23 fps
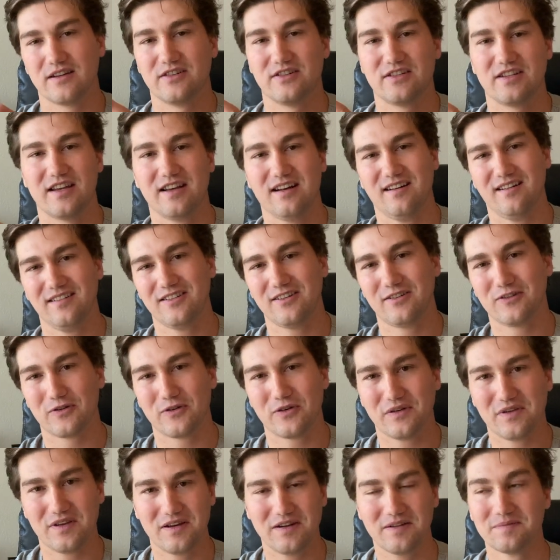seeing on the
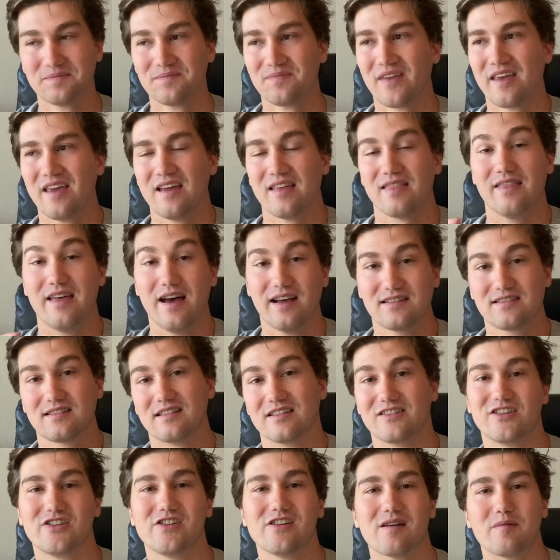corner there, that's the
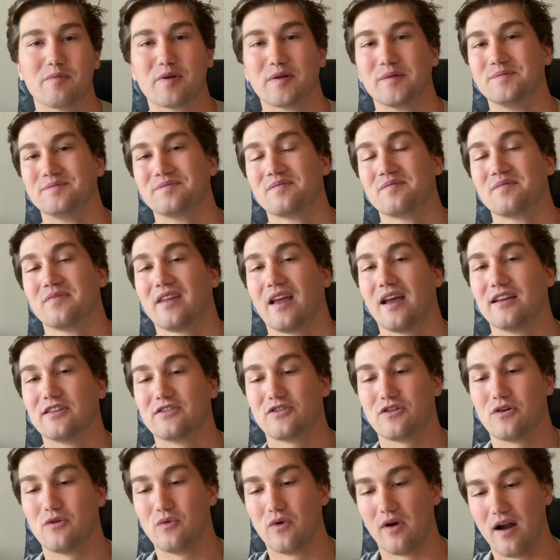ship. And
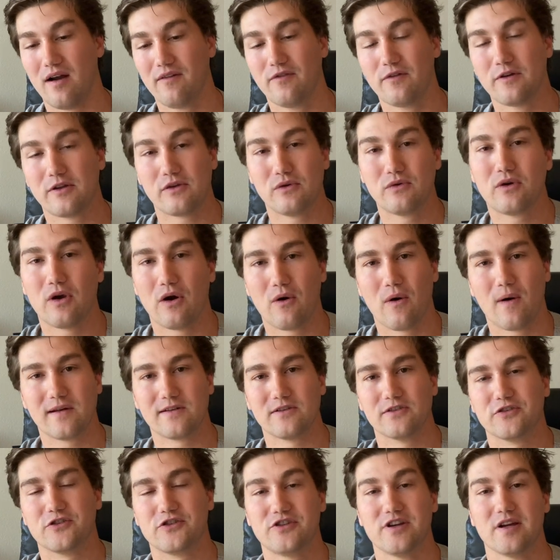so wherever you go on
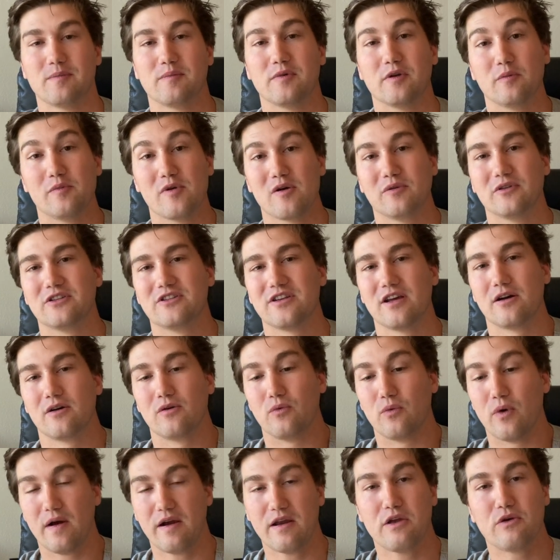your ship, you'll be able to tell
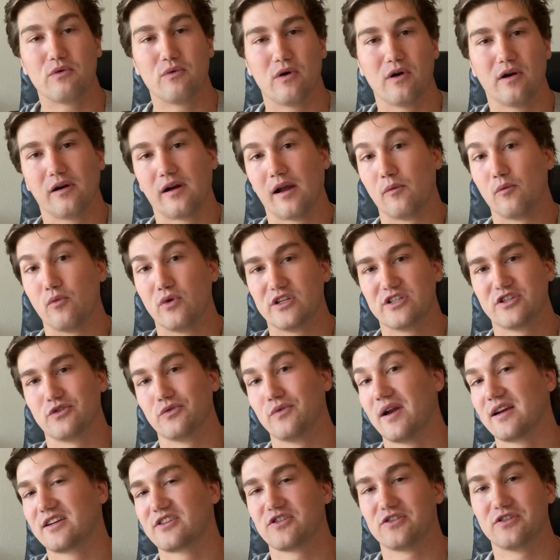where you are and which
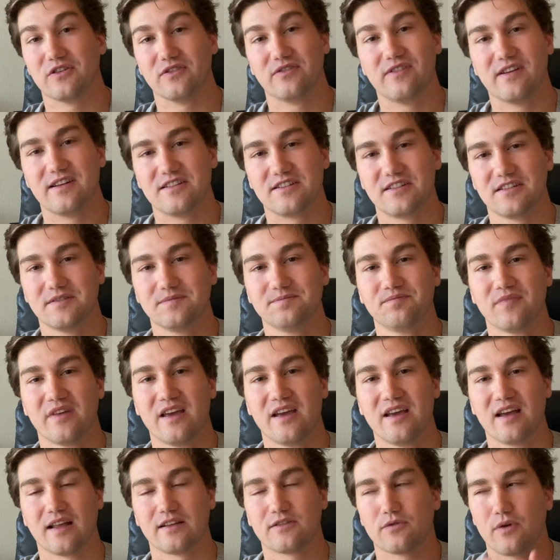direction you're facing.
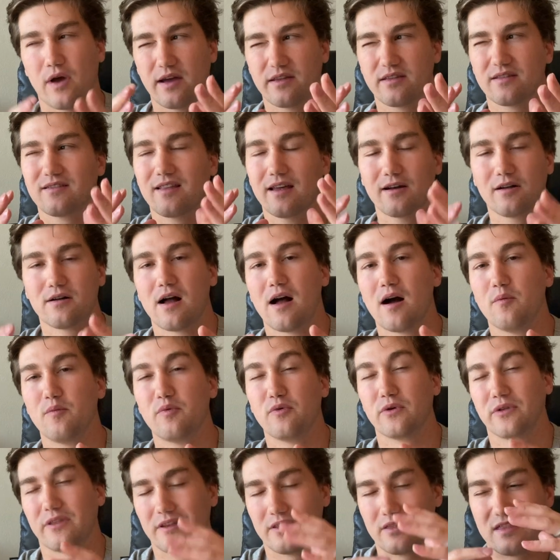And so I think that'll help
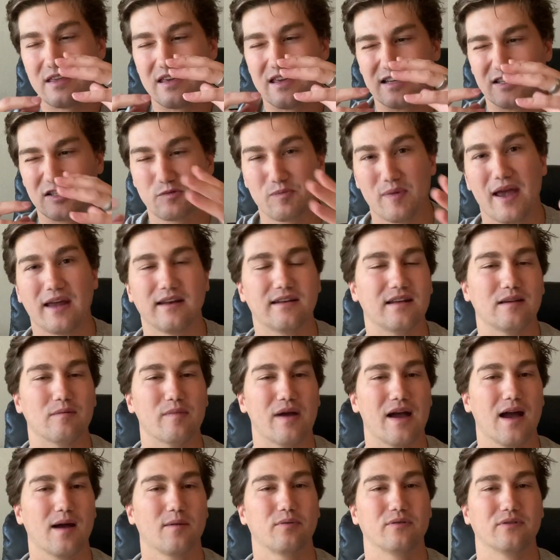with the expanding
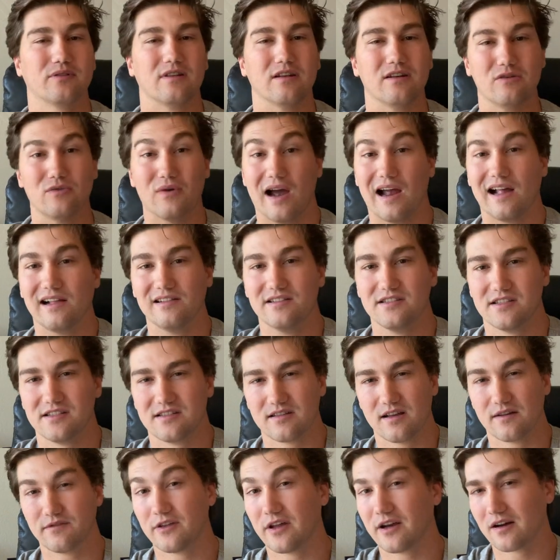map with the new islands and
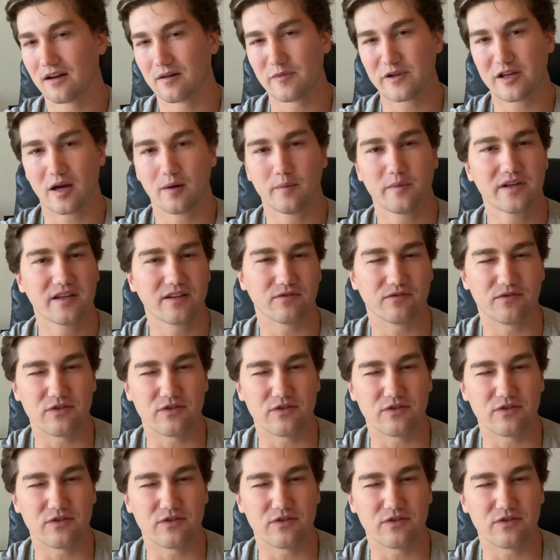stuff that are going to be coming in